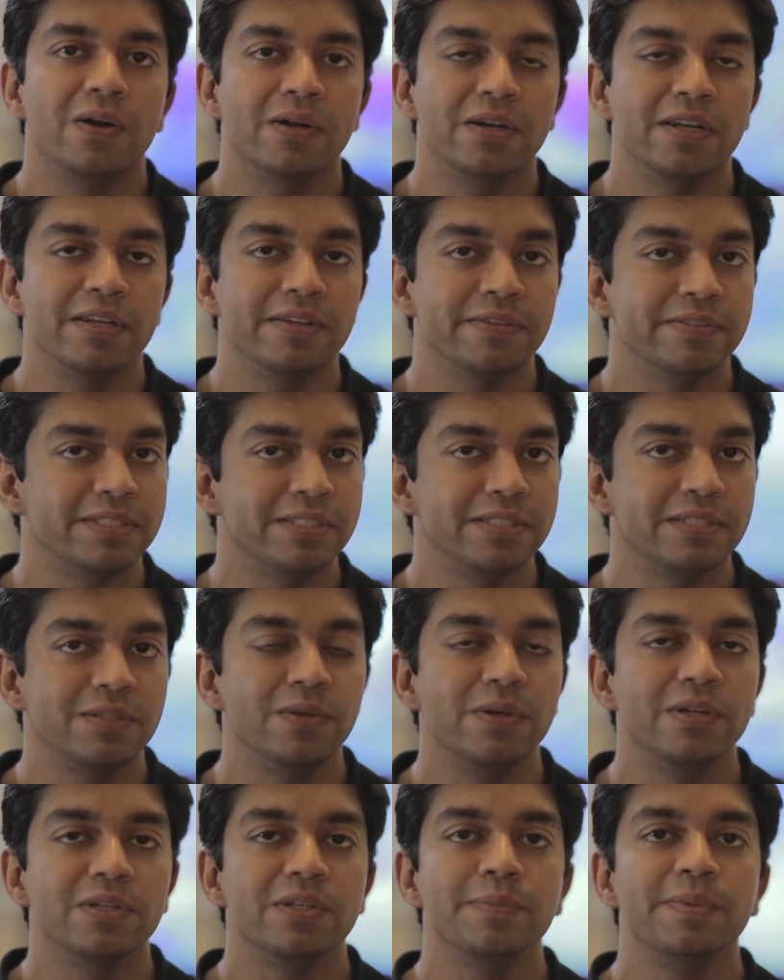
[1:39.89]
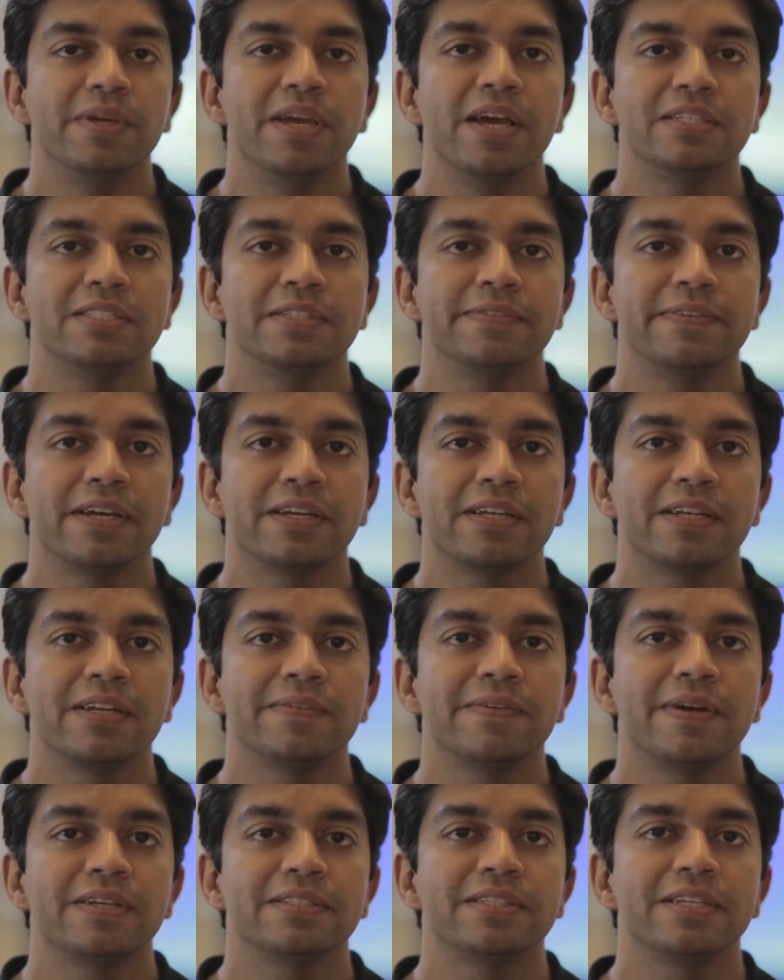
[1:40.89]
Or is it going to be as
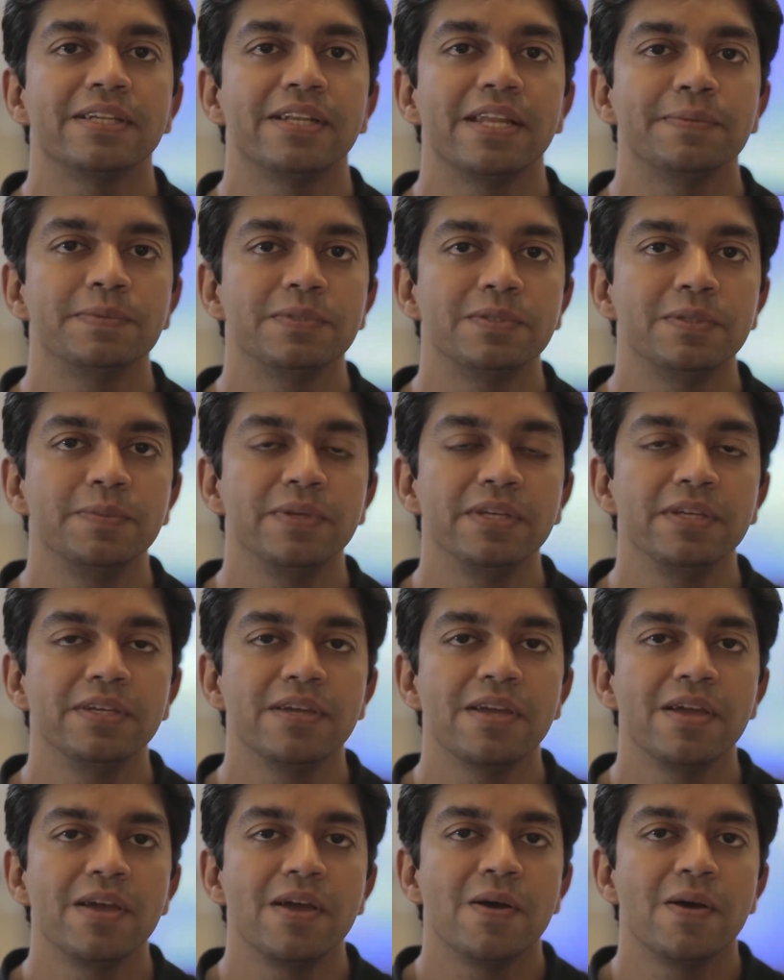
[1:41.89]
effective as it claims to be?